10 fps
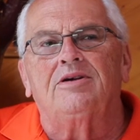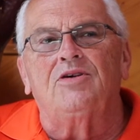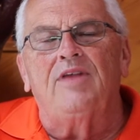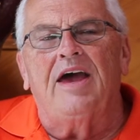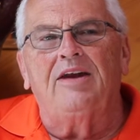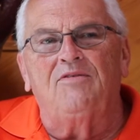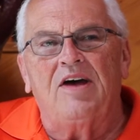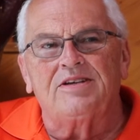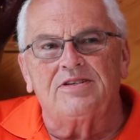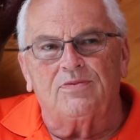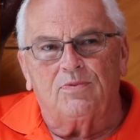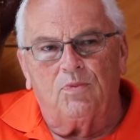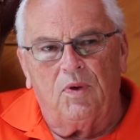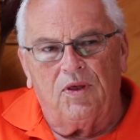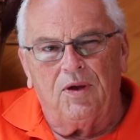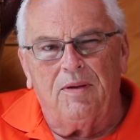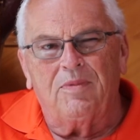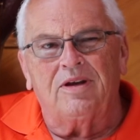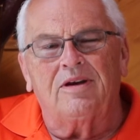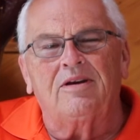So they had the vets with him
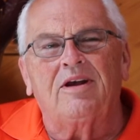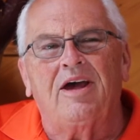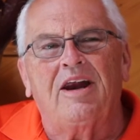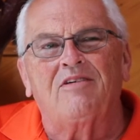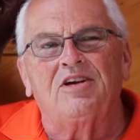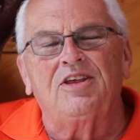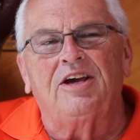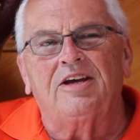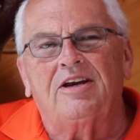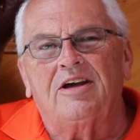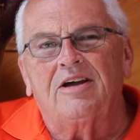and everything, and